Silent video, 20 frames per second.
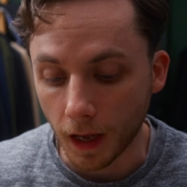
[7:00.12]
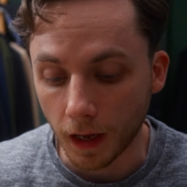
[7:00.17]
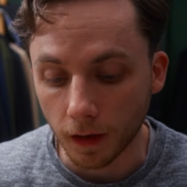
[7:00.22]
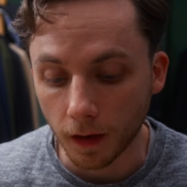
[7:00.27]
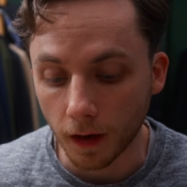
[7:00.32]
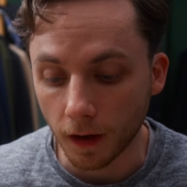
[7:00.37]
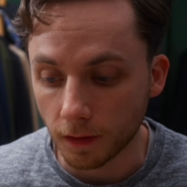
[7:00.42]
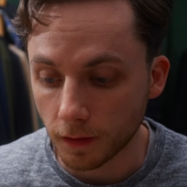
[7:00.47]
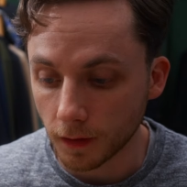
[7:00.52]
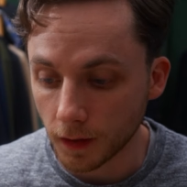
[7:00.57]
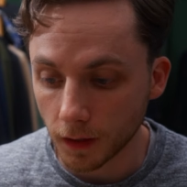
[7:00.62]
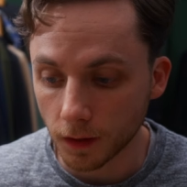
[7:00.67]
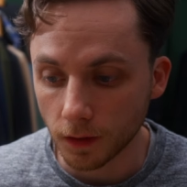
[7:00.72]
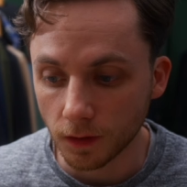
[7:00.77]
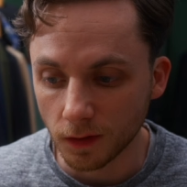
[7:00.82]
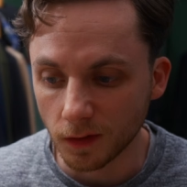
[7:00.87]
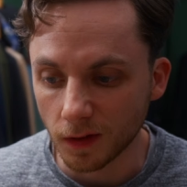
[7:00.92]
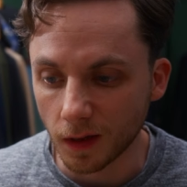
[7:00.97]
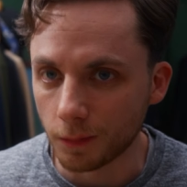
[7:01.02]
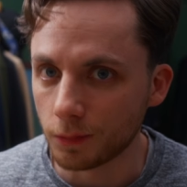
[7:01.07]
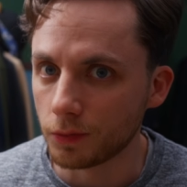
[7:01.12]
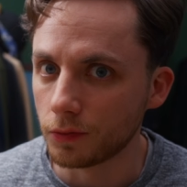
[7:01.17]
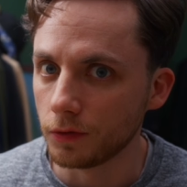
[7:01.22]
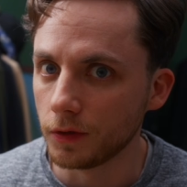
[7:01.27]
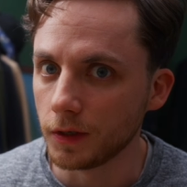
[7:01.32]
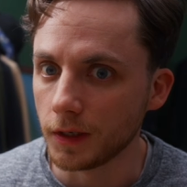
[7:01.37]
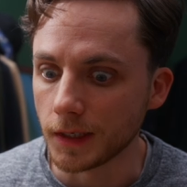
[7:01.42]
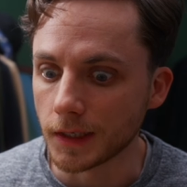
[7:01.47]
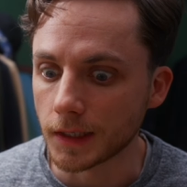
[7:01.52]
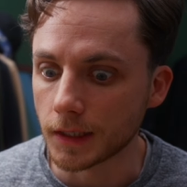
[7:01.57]
And I think I can do that
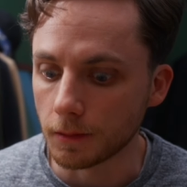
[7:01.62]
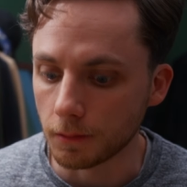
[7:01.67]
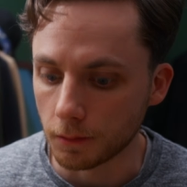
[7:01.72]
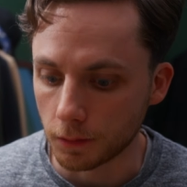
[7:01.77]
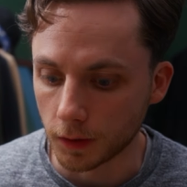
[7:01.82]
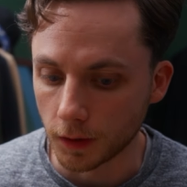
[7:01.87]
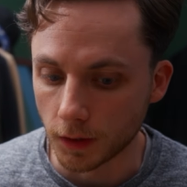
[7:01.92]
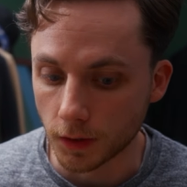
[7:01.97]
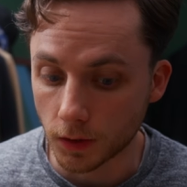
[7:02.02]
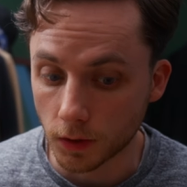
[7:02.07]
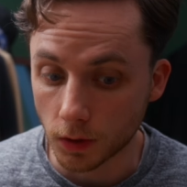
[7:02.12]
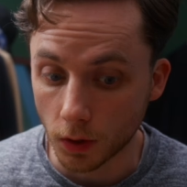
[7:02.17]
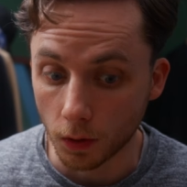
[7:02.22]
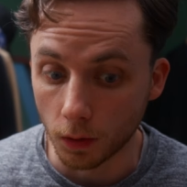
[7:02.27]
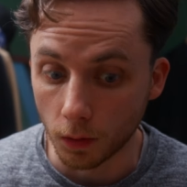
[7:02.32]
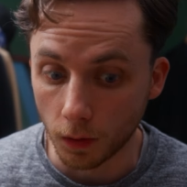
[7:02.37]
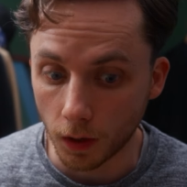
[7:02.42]
pretty simply. So